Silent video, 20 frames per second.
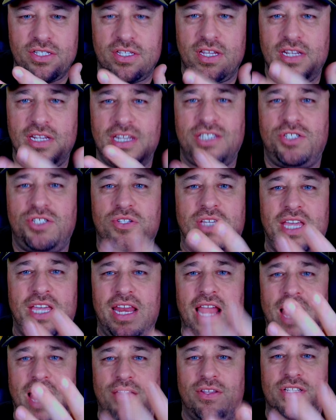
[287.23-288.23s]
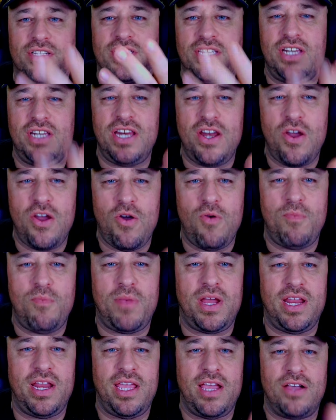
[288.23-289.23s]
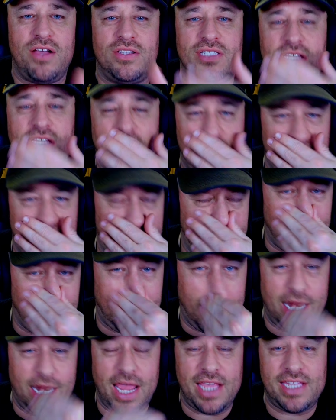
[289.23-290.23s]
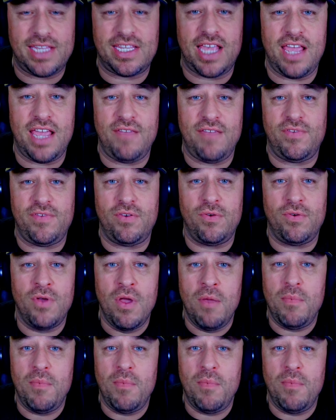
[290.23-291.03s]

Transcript: unless you get out, there's nobody else out there that can save you.